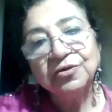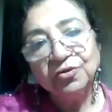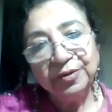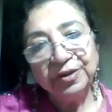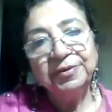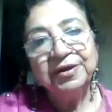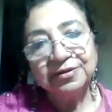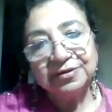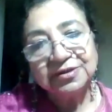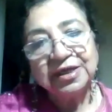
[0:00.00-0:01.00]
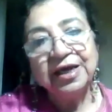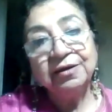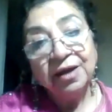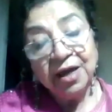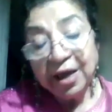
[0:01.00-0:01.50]
human beings
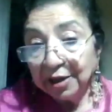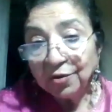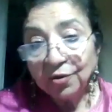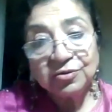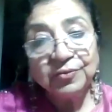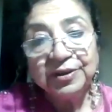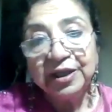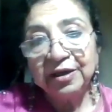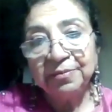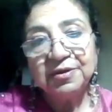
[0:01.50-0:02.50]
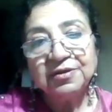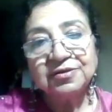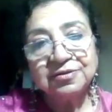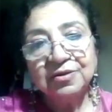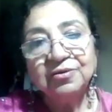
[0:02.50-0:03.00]
and also with animals,